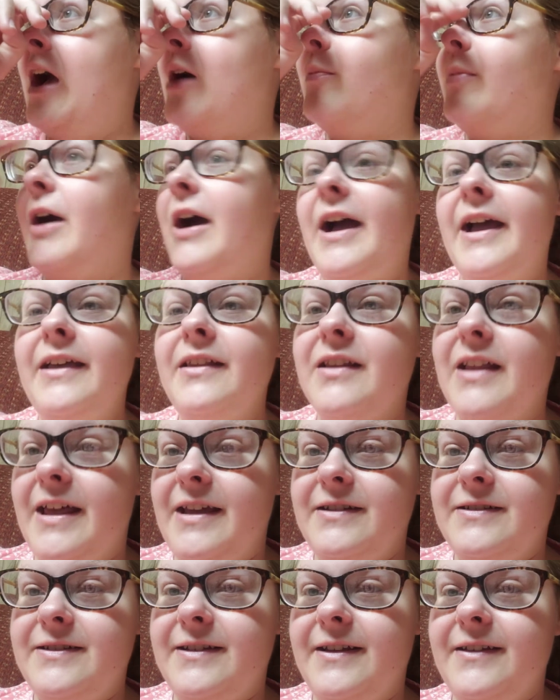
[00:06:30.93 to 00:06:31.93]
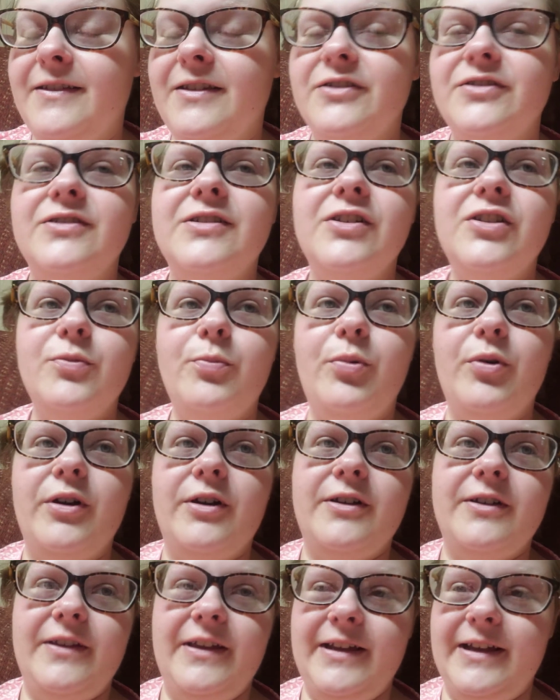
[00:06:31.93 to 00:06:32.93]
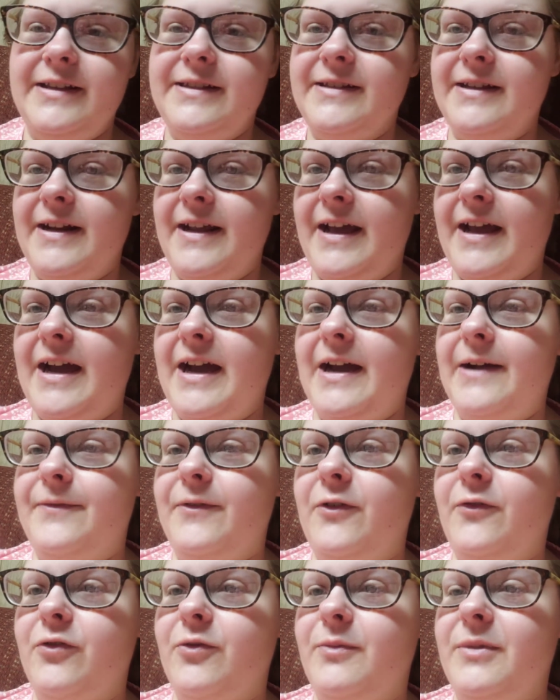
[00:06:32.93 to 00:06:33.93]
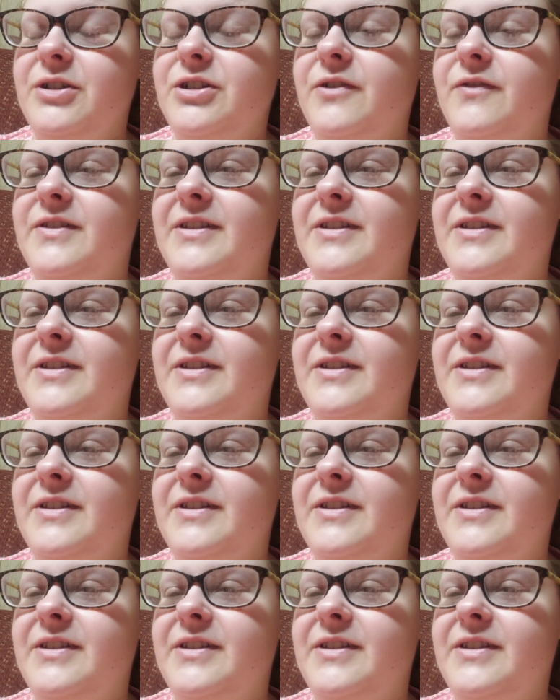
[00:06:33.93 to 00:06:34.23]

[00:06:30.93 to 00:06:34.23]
but I liked it. There's another book, like I said, I have over on my shelf.